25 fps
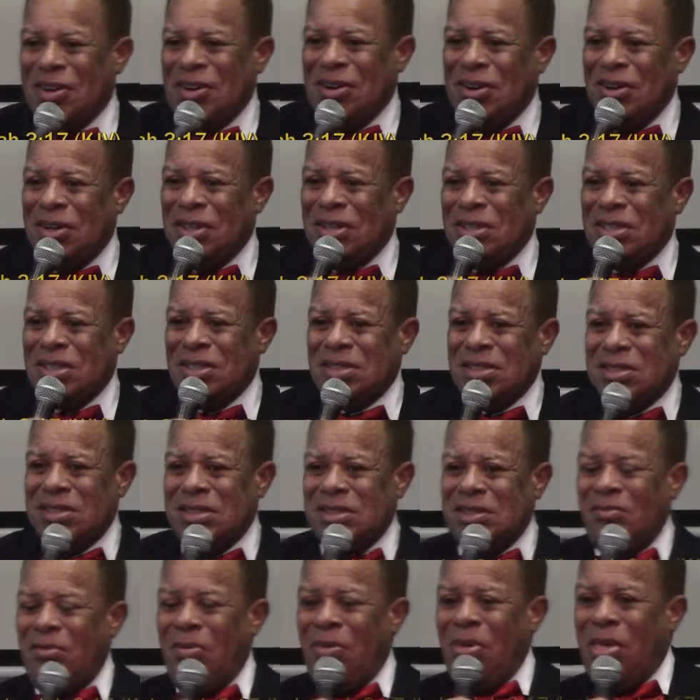to God.
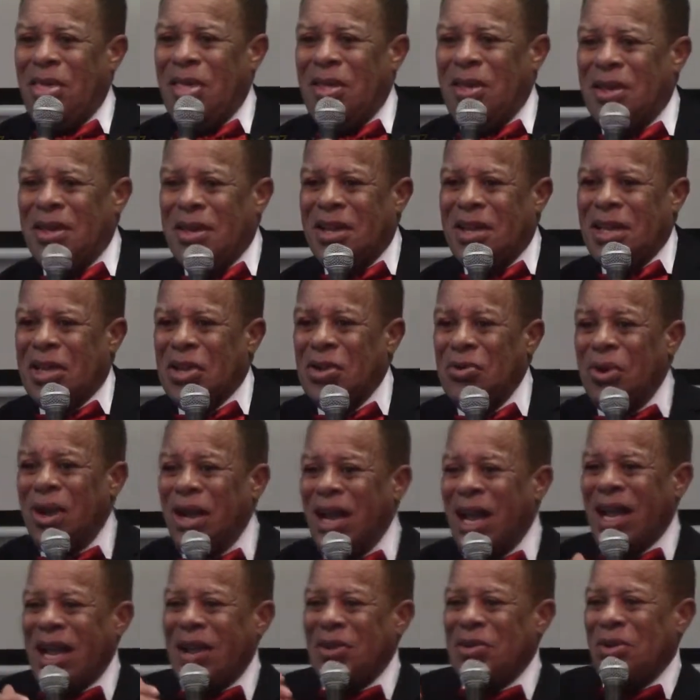You know
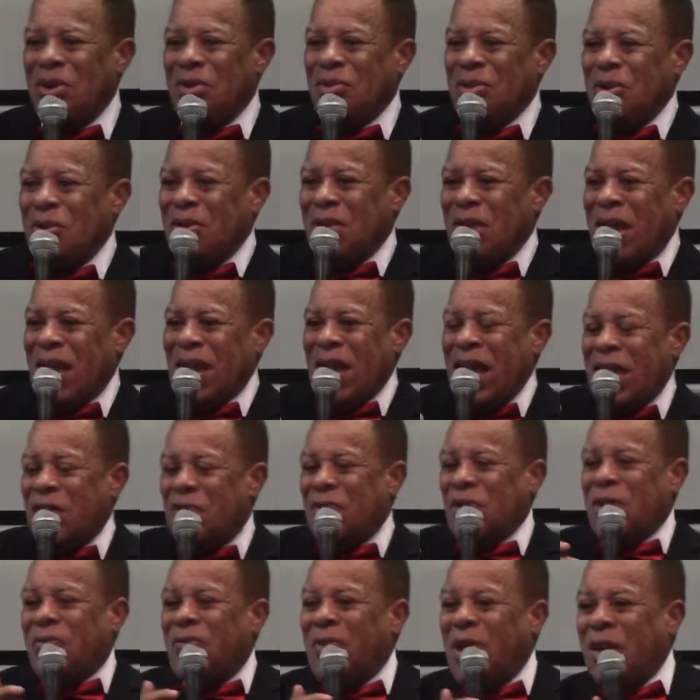what I, I, I kind
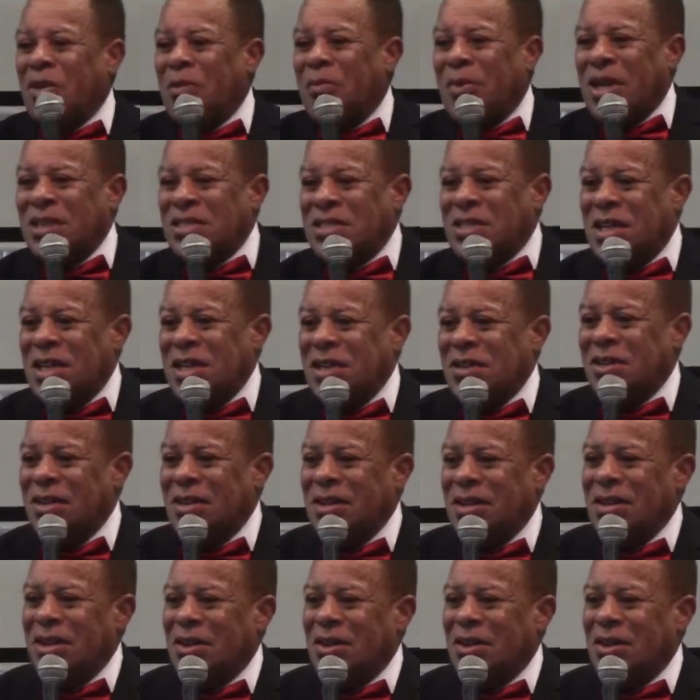of think the Father might sing?